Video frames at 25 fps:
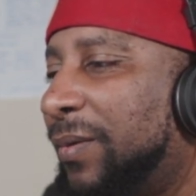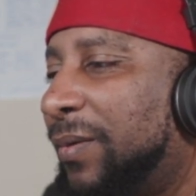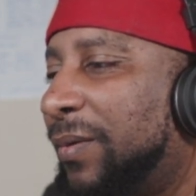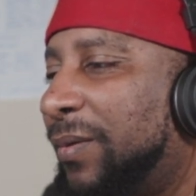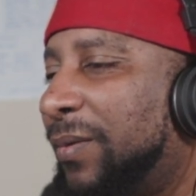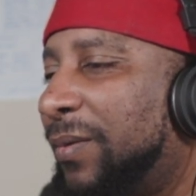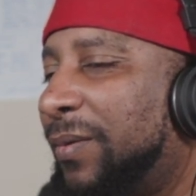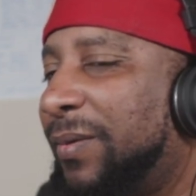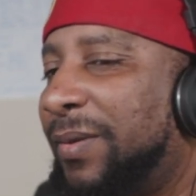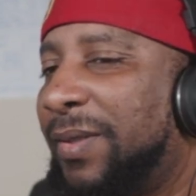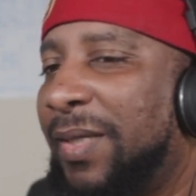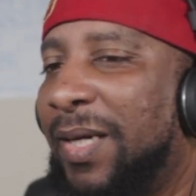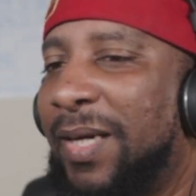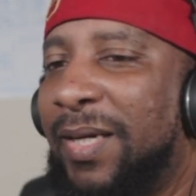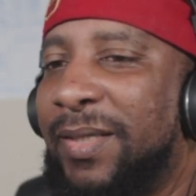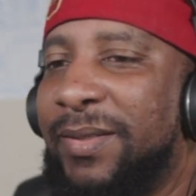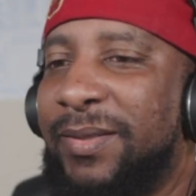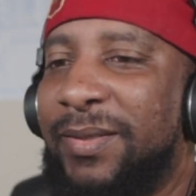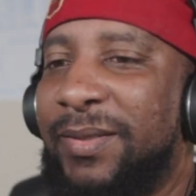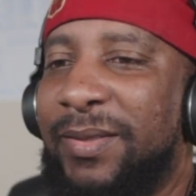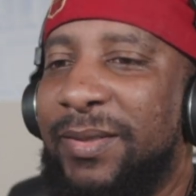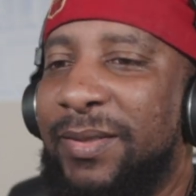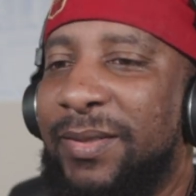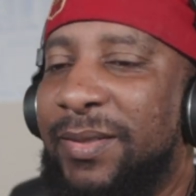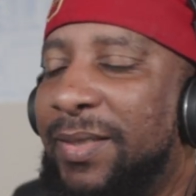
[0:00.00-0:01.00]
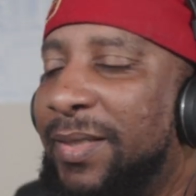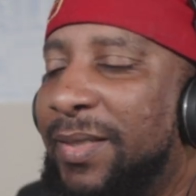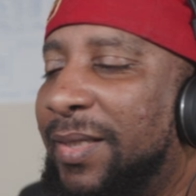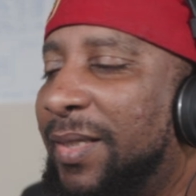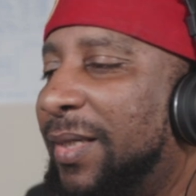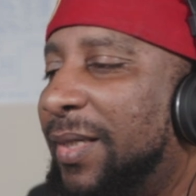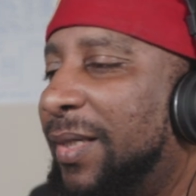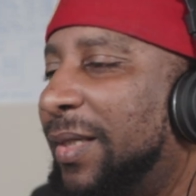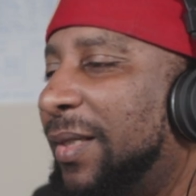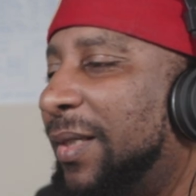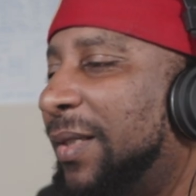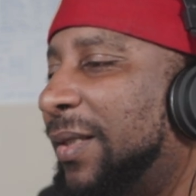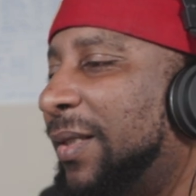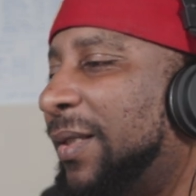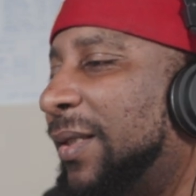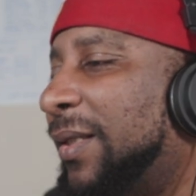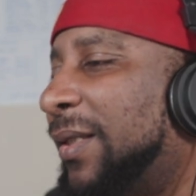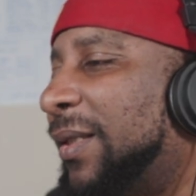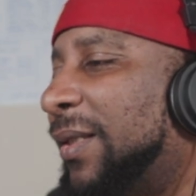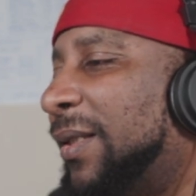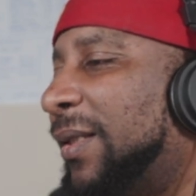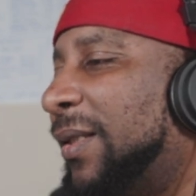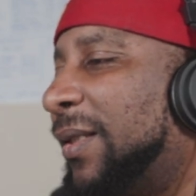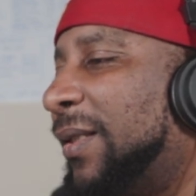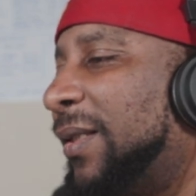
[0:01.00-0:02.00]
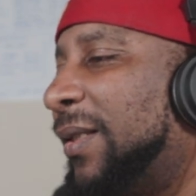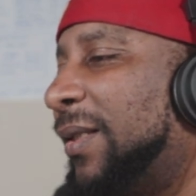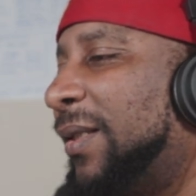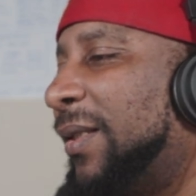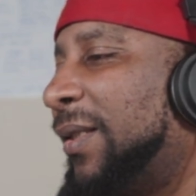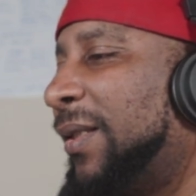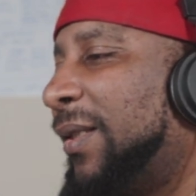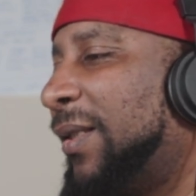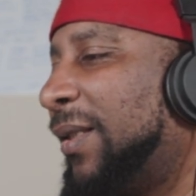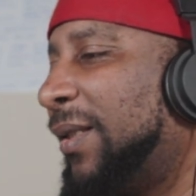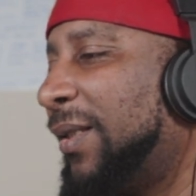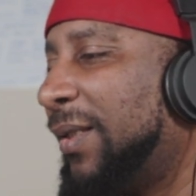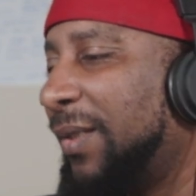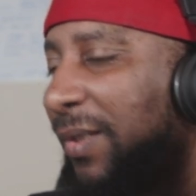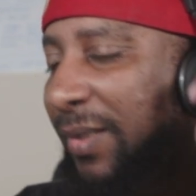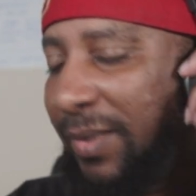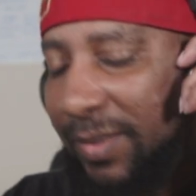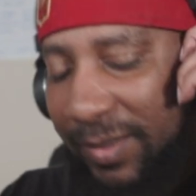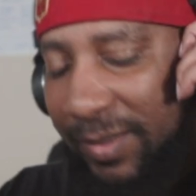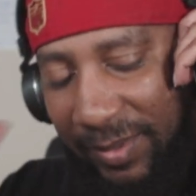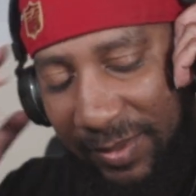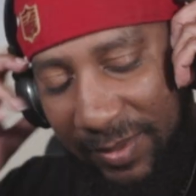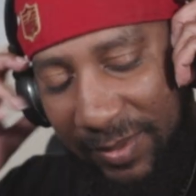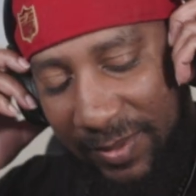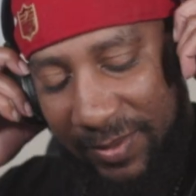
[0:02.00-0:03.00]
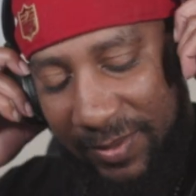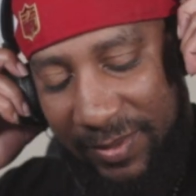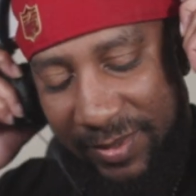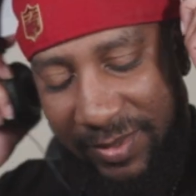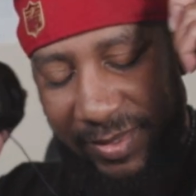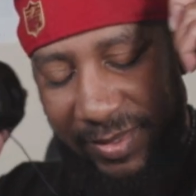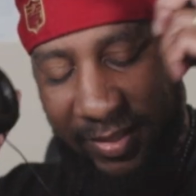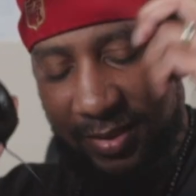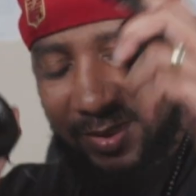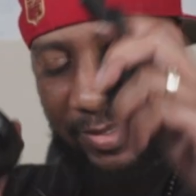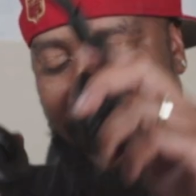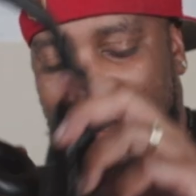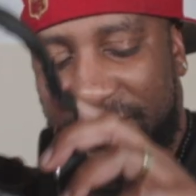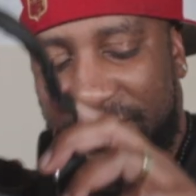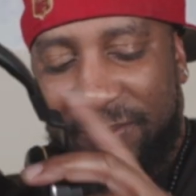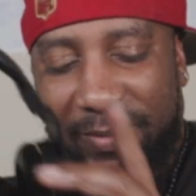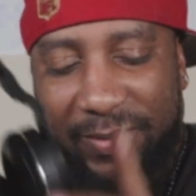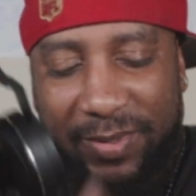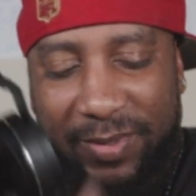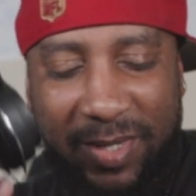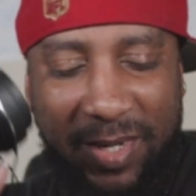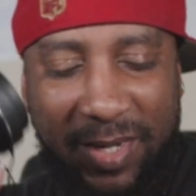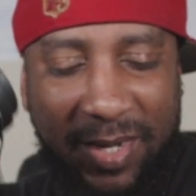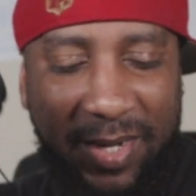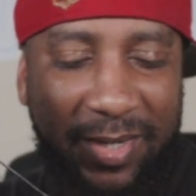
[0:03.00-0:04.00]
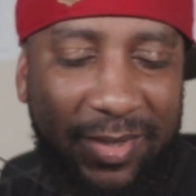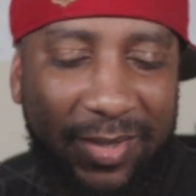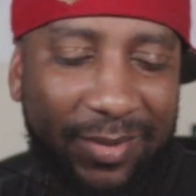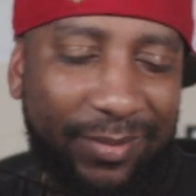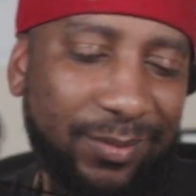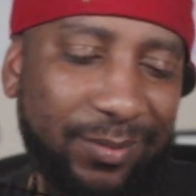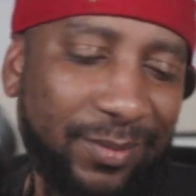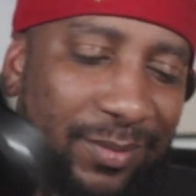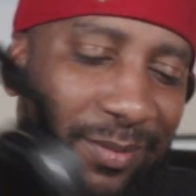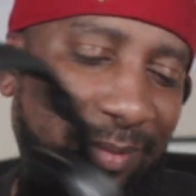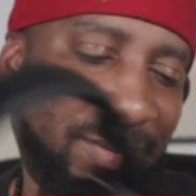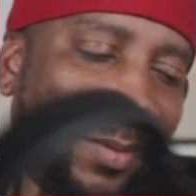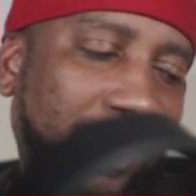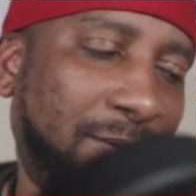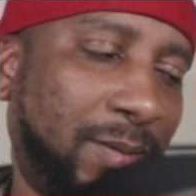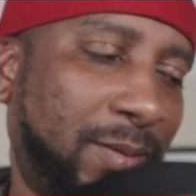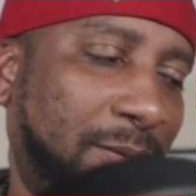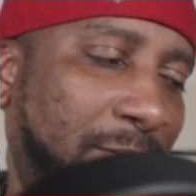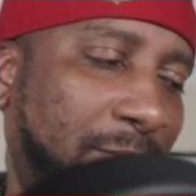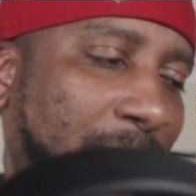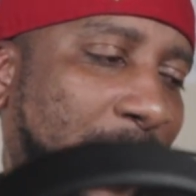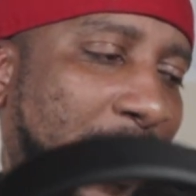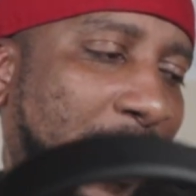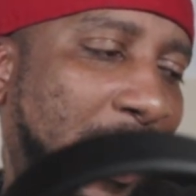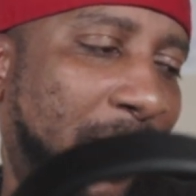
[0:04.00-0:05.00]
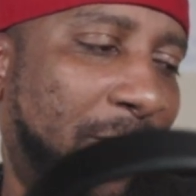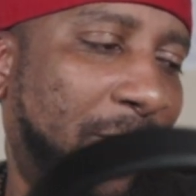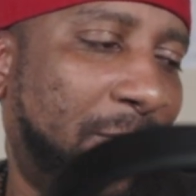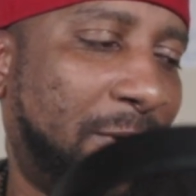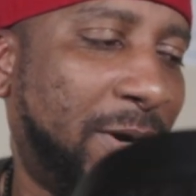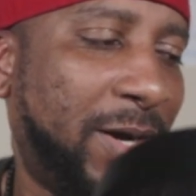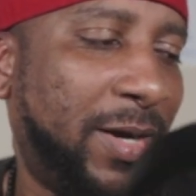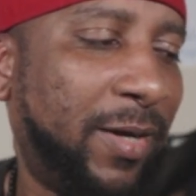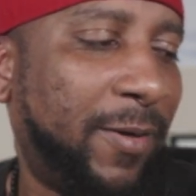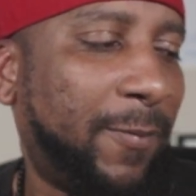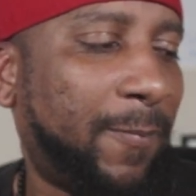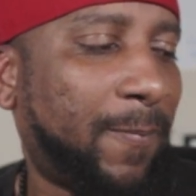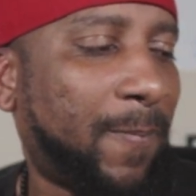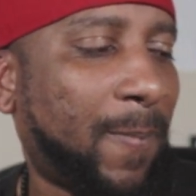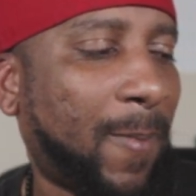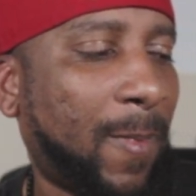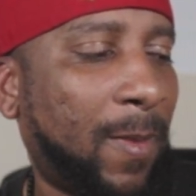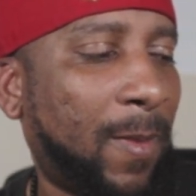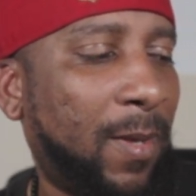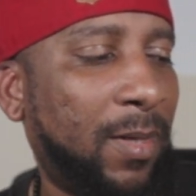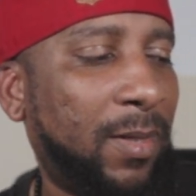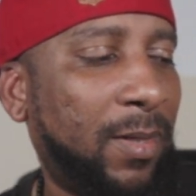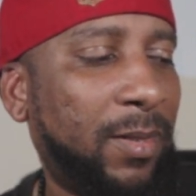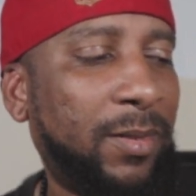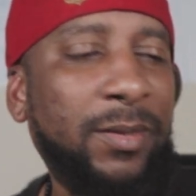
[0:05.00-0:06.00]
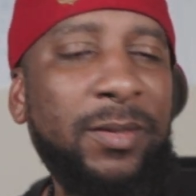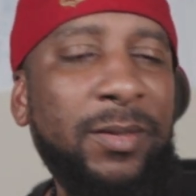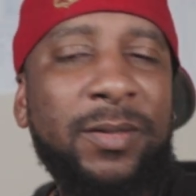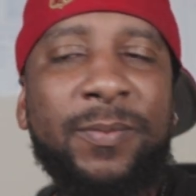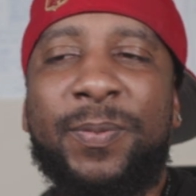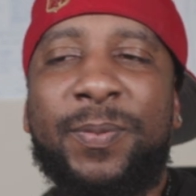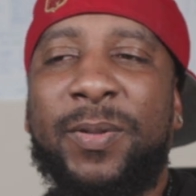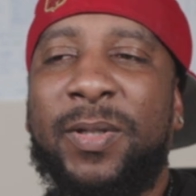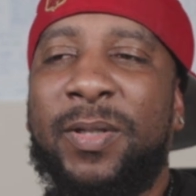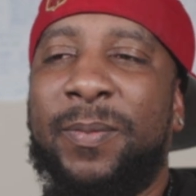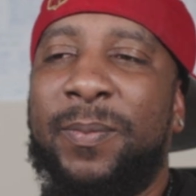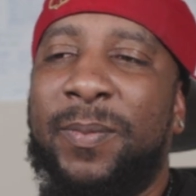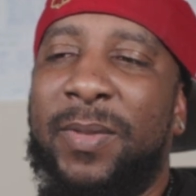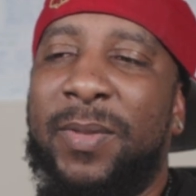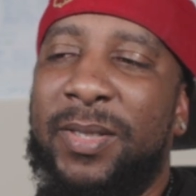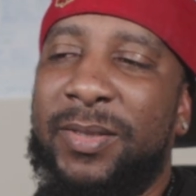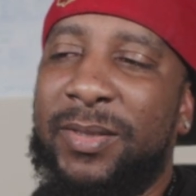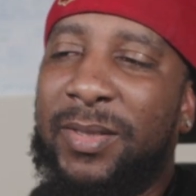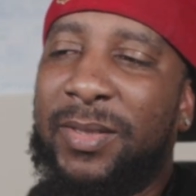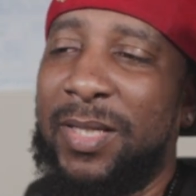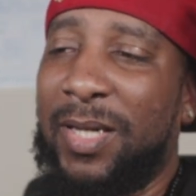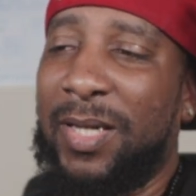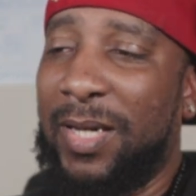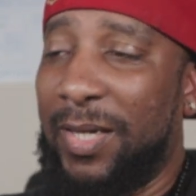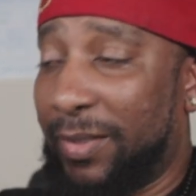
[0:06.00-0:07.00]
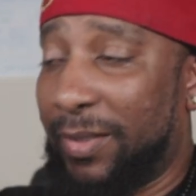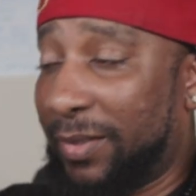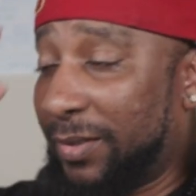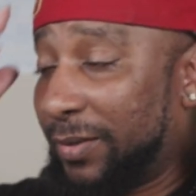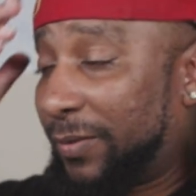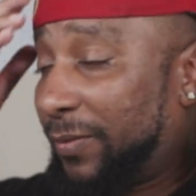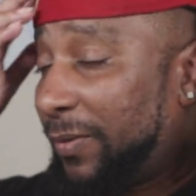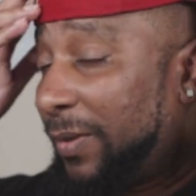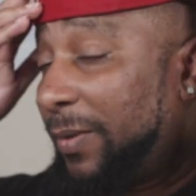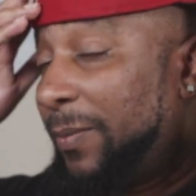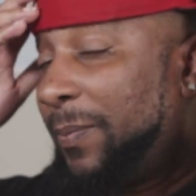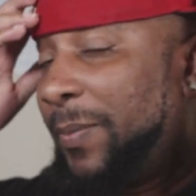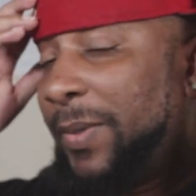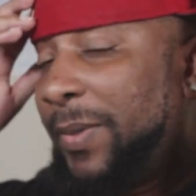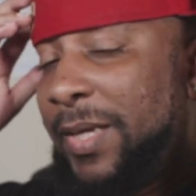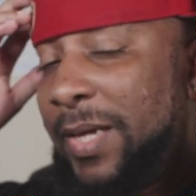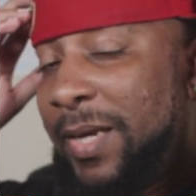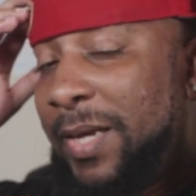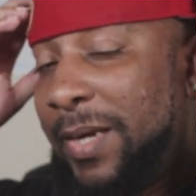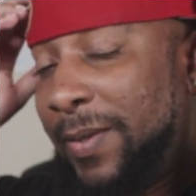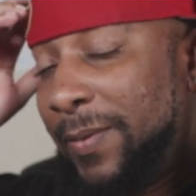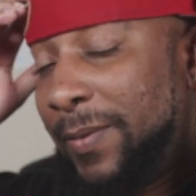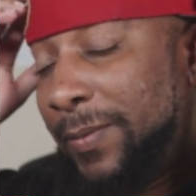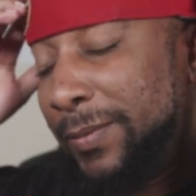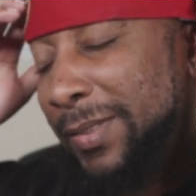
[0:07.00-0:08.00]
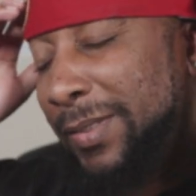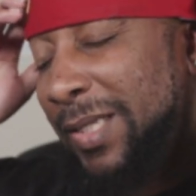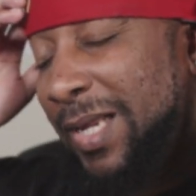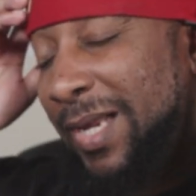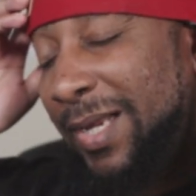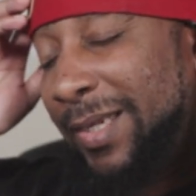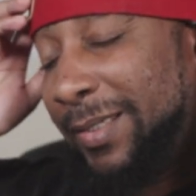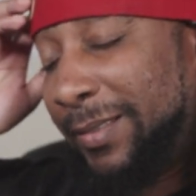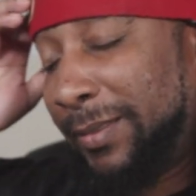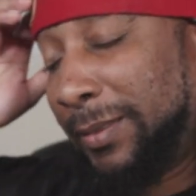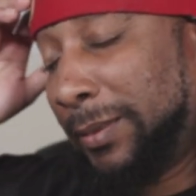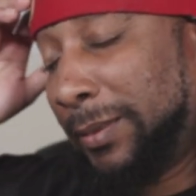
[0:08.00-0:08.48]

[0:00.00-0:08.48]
2010. You know what I'm saying? So yeah, it was about right. He was pretty much like, cause at the beginning he was like,